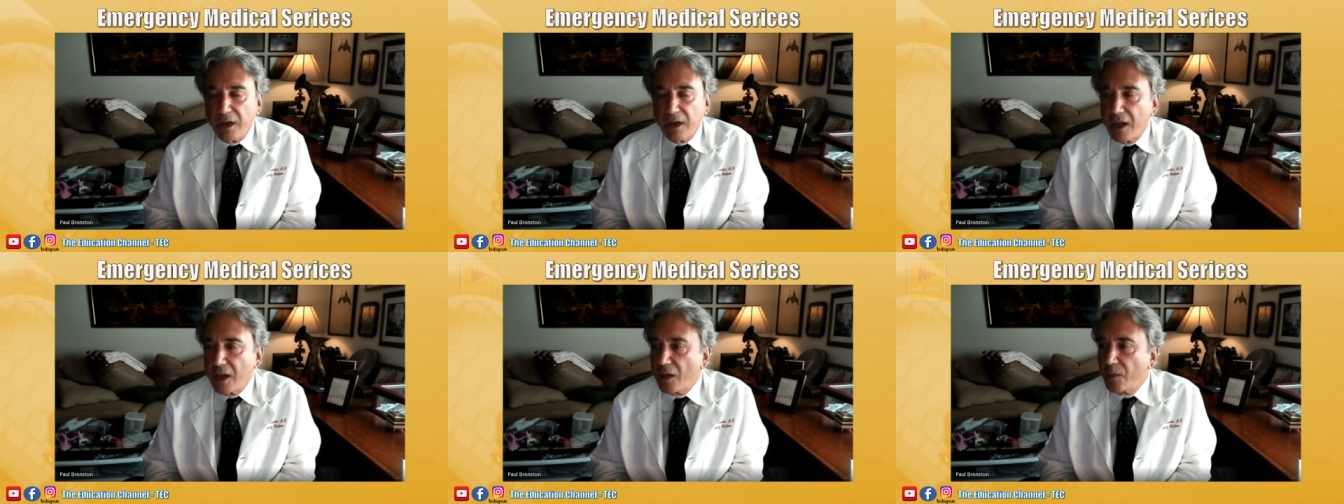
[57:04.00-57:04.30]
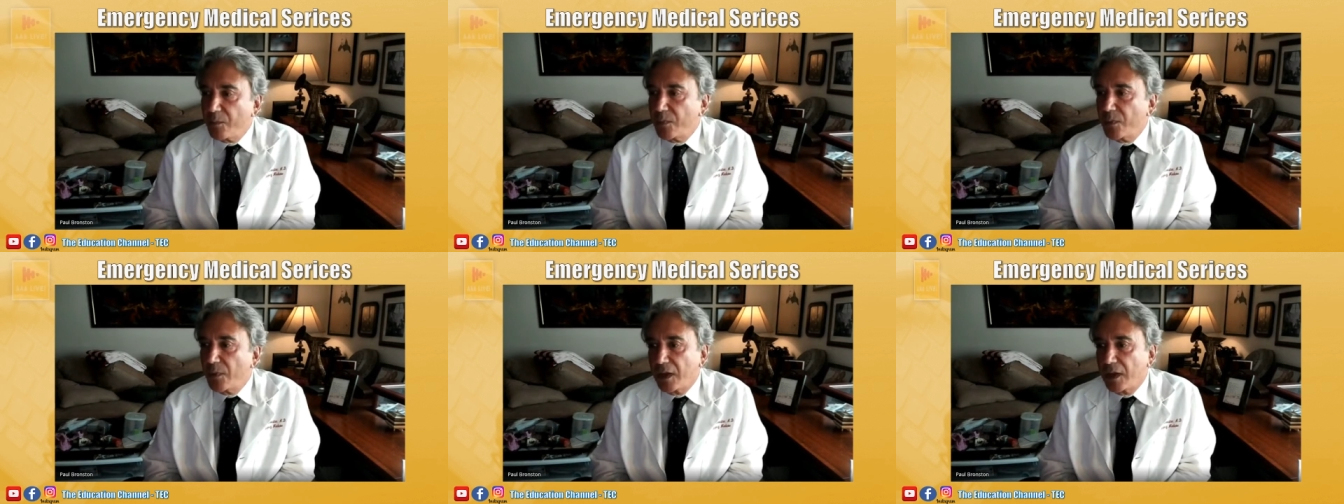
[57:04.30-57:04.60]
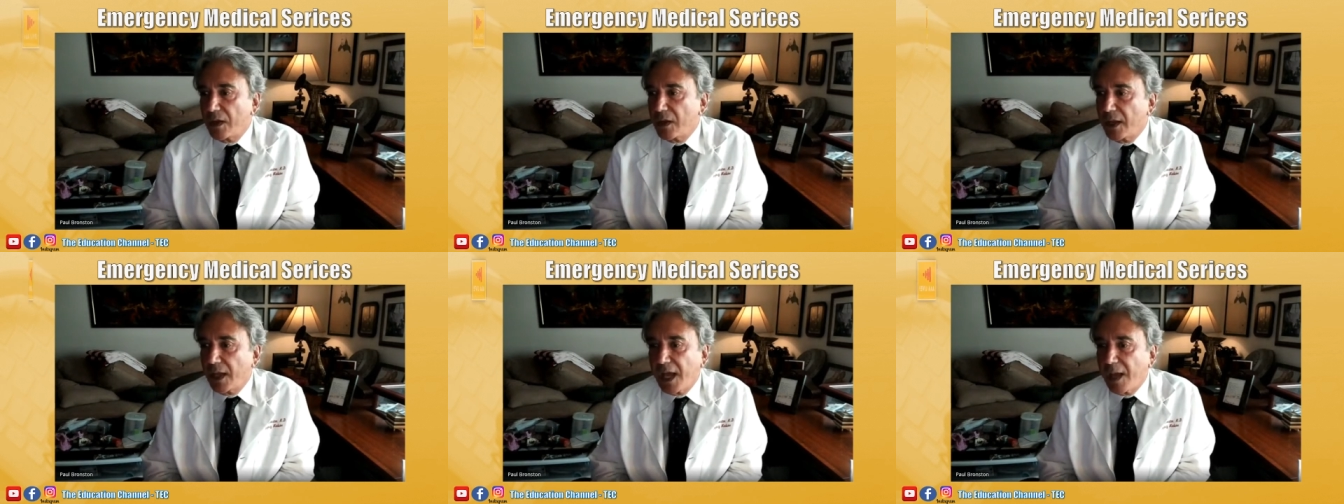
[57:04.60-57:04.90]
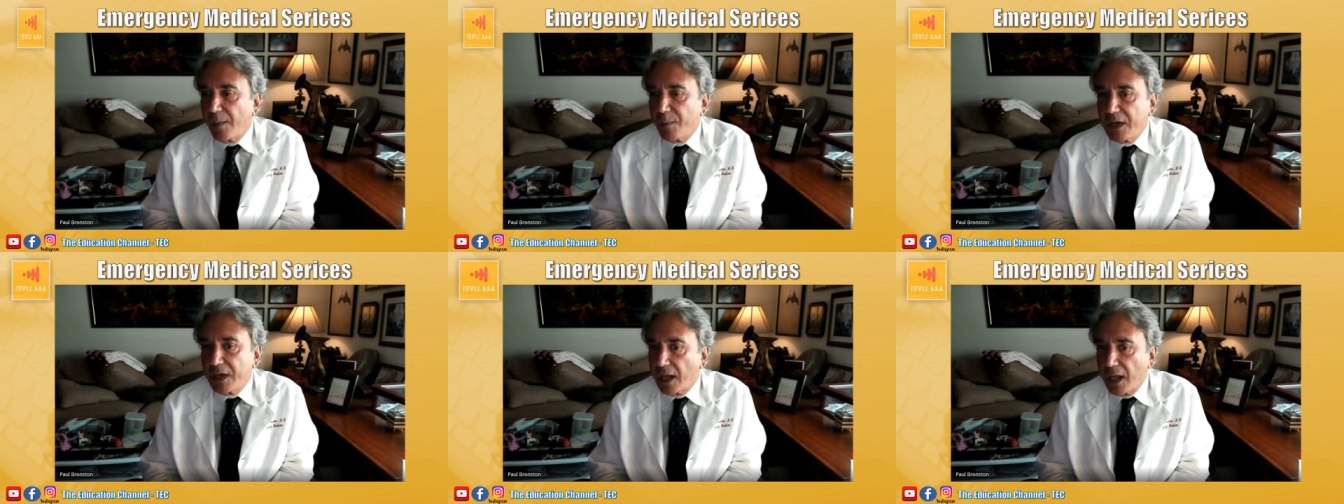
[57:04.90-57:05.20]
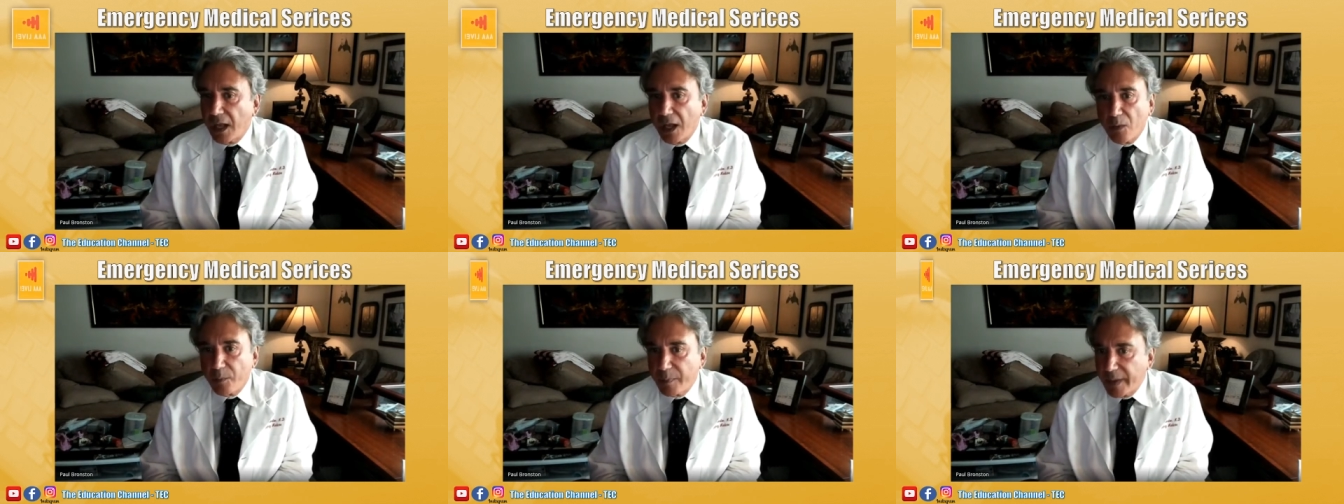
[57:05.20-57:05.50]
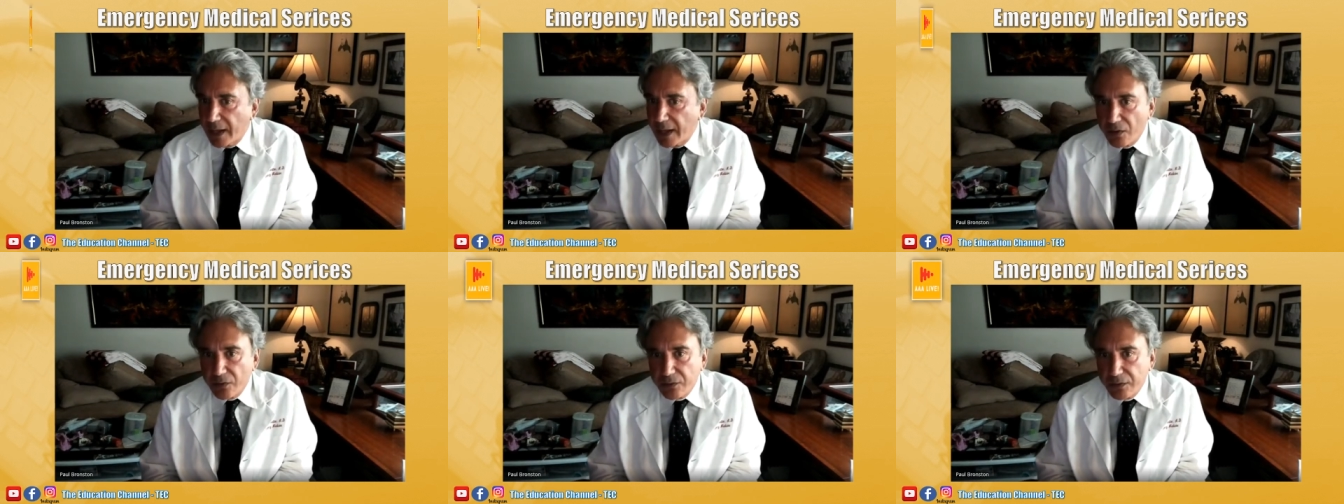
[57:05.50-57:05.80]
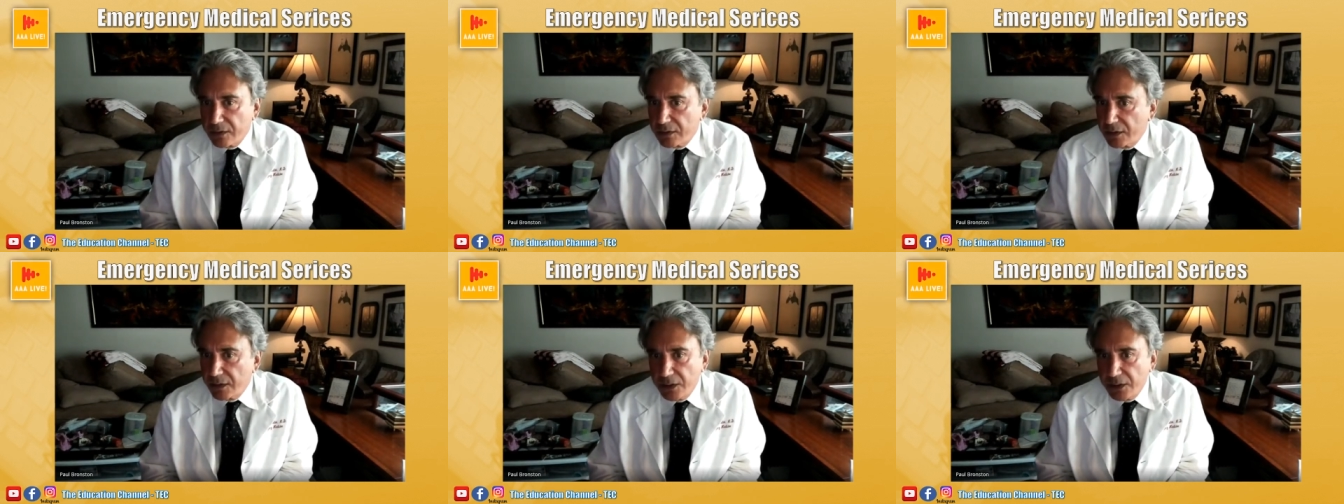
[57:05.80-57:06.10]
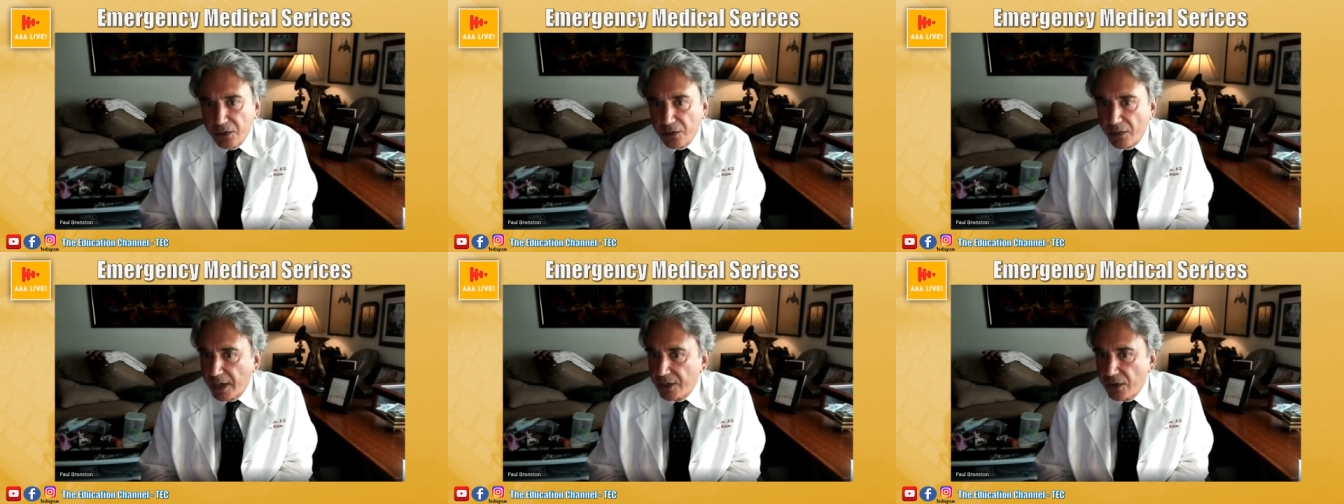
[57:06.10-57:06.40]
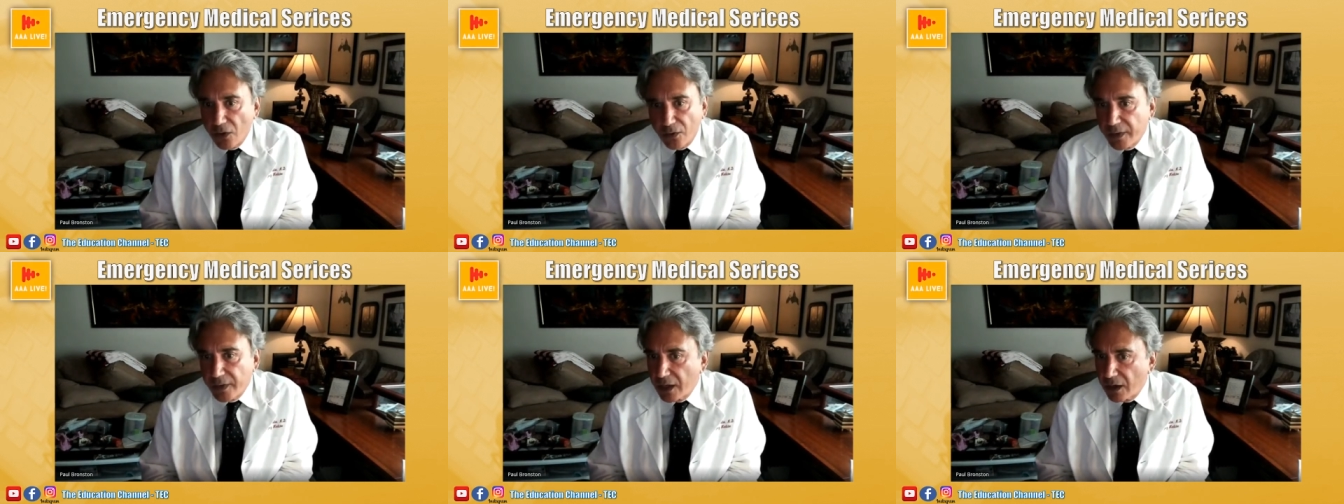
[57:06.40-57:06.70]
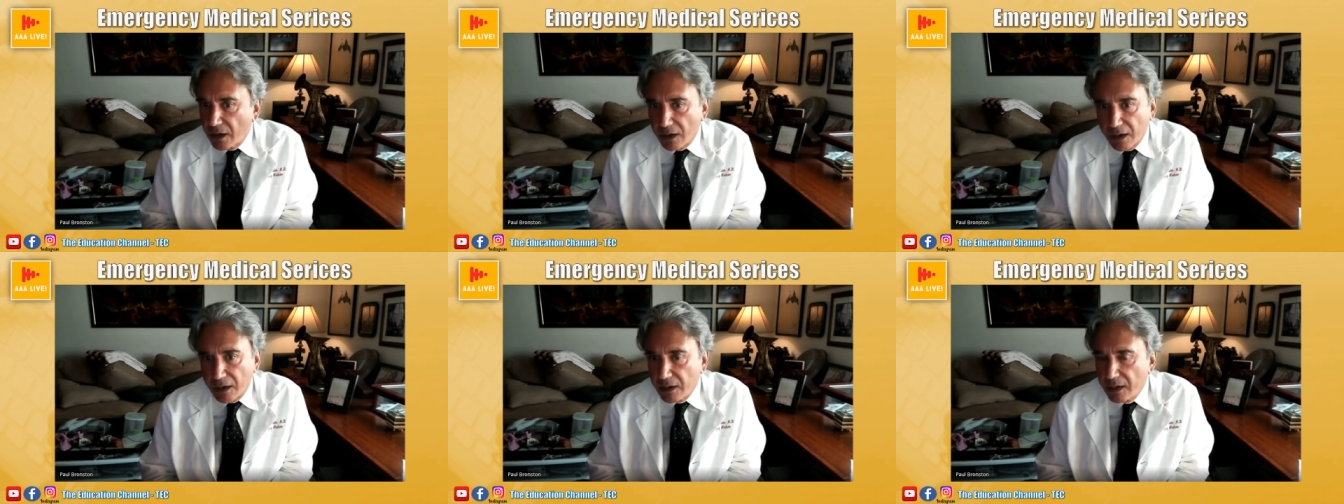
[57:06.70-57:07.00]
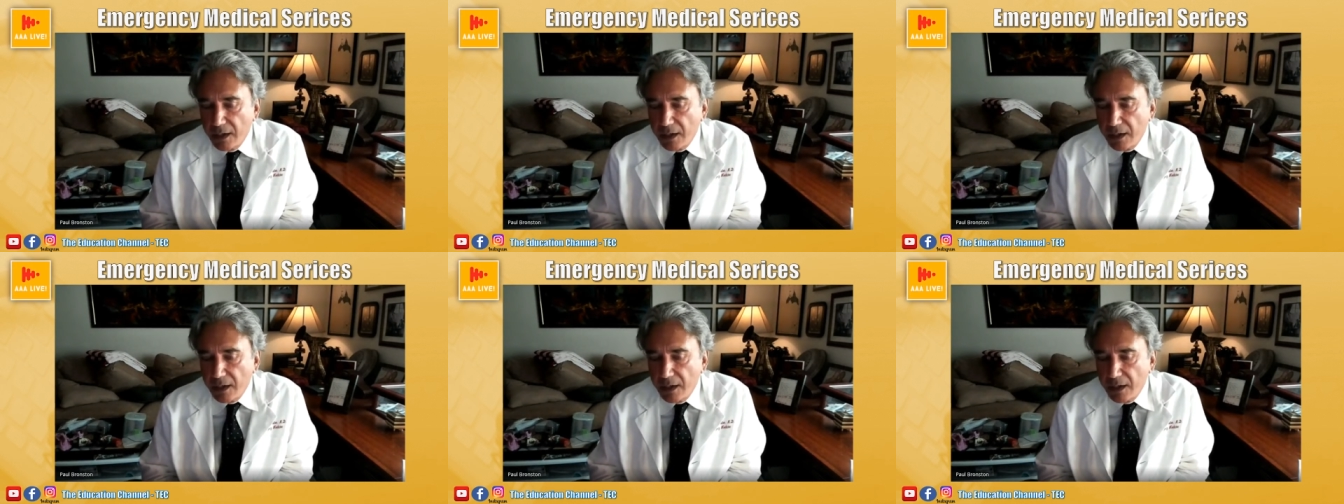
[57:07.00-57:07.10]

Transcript: happy to help out. I know they are.